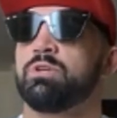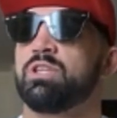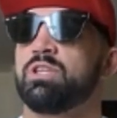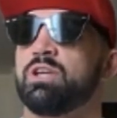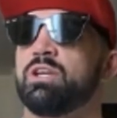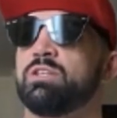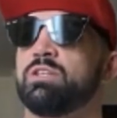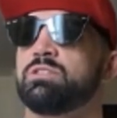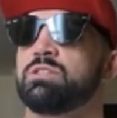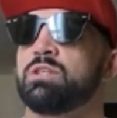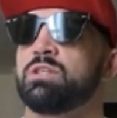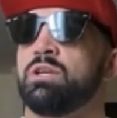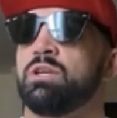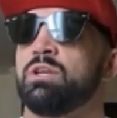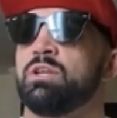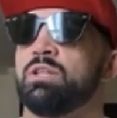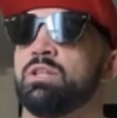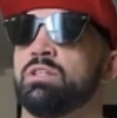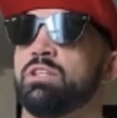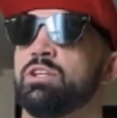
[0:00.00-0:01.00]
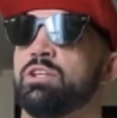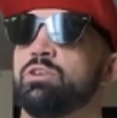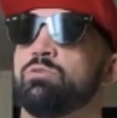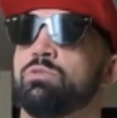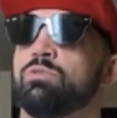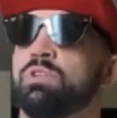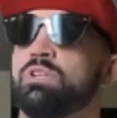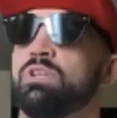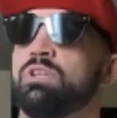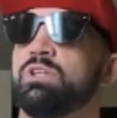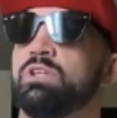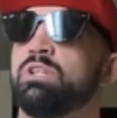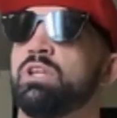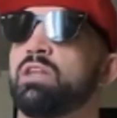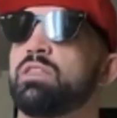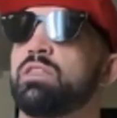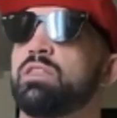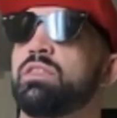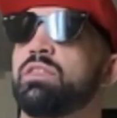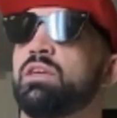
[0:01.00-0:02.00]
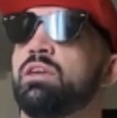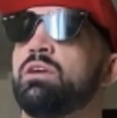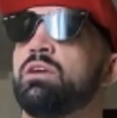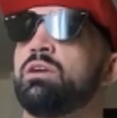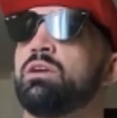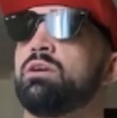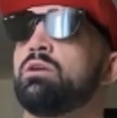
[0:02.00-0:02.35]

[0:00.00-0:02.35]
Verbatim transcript: there's literally nothing